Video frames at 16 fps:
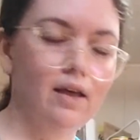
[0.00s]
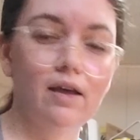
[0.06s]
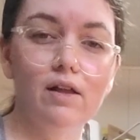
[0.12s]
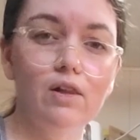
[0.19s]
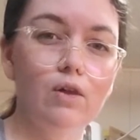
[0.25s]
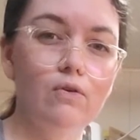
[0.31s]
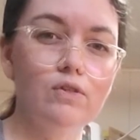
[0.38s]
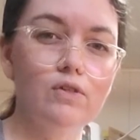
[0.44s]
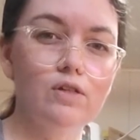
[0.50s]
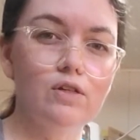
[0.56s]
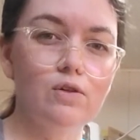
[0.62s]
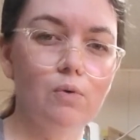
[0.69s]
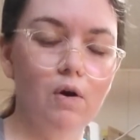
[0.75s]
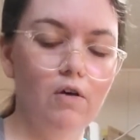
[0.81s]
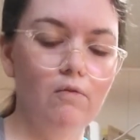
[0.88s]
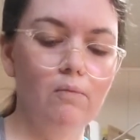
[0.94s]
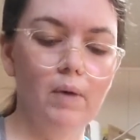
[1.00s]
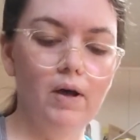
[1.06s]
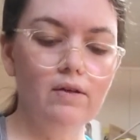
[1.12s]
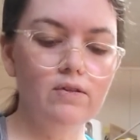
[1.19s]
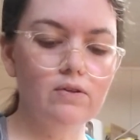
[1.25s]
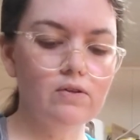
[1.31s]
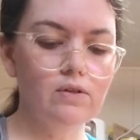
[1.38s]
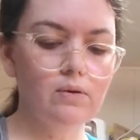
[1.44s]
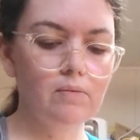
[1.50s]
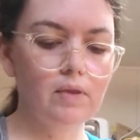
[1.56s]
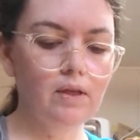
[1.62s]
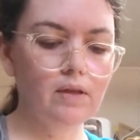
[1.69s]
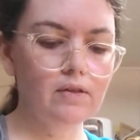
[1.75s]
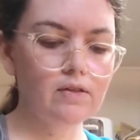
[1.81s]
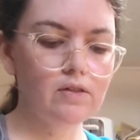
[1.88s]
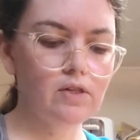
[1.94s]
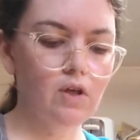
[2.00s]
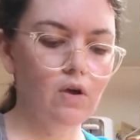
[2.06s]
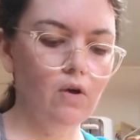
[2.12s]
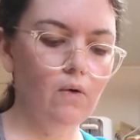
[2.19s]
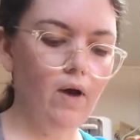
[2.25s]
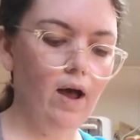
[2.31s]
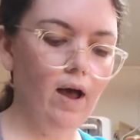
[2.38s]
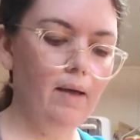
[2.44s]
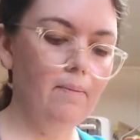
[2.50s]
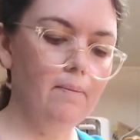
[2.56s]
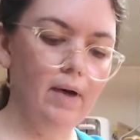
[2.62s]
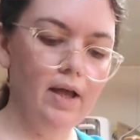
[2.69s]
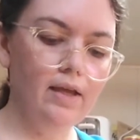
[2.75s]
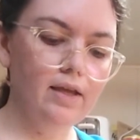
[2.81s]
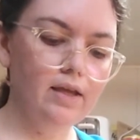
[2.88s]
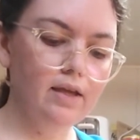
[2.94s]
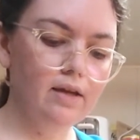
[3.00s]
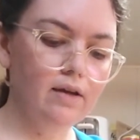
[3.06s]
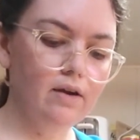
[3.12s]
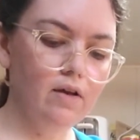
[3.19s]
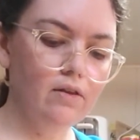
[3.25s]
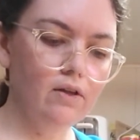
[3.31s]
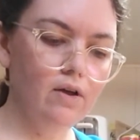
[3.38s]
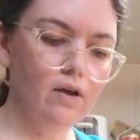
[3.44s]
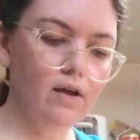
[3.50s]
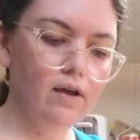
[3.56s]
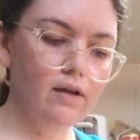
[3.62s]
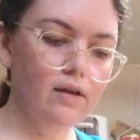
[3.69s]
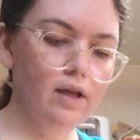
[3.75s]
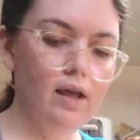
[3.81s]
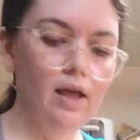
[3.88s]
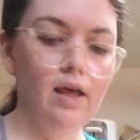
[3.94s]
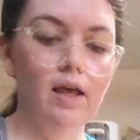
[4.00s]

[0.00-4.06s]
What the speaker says: close to 12 bucks or something, so I might get it online